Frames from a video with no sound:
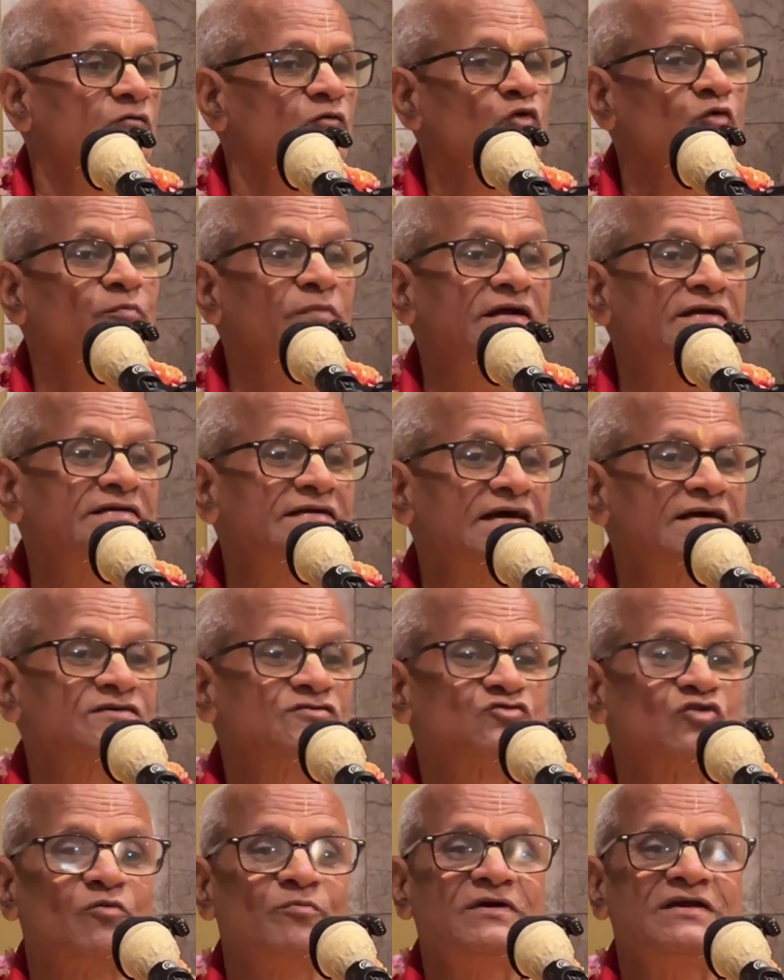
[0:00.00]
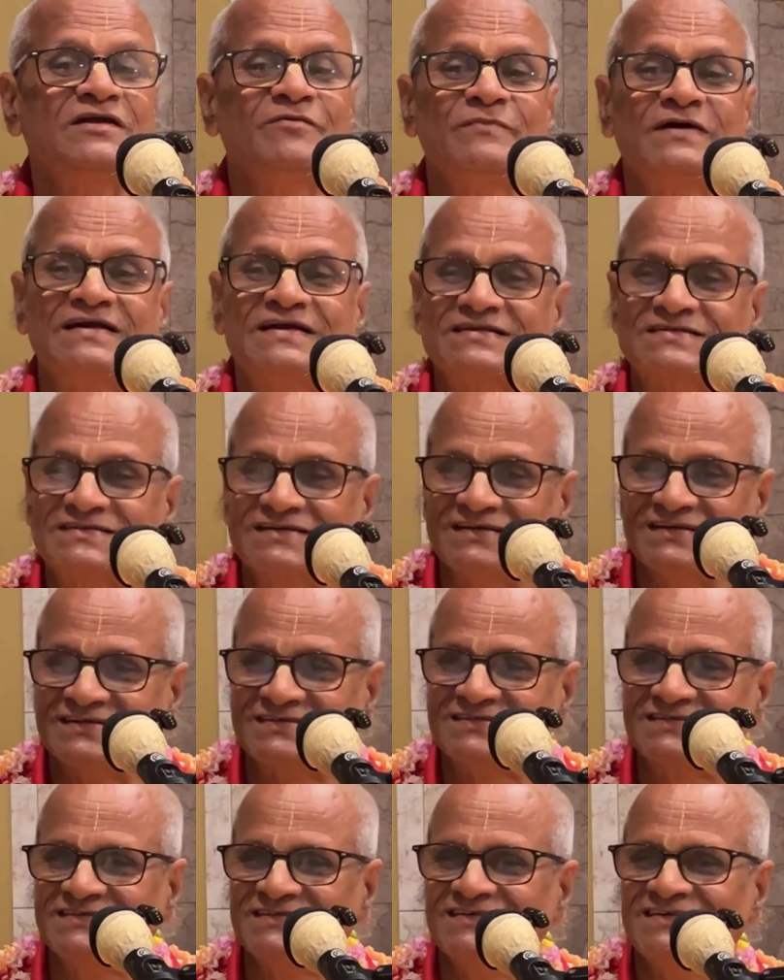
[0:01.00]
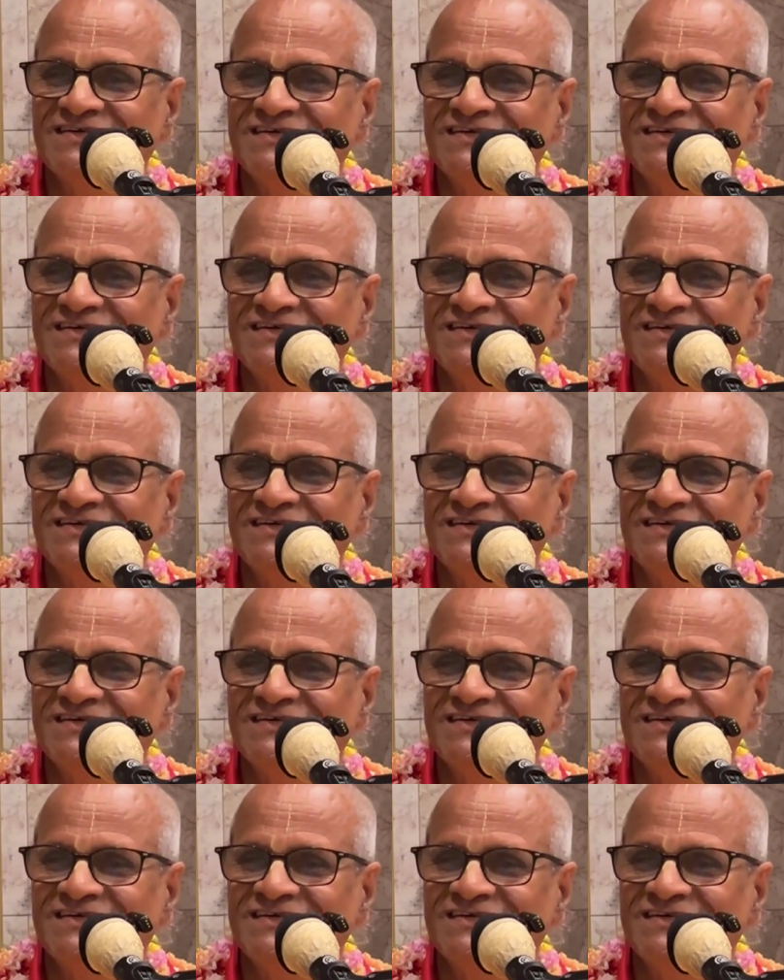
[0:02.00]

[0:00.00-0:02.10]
We may take so many medicines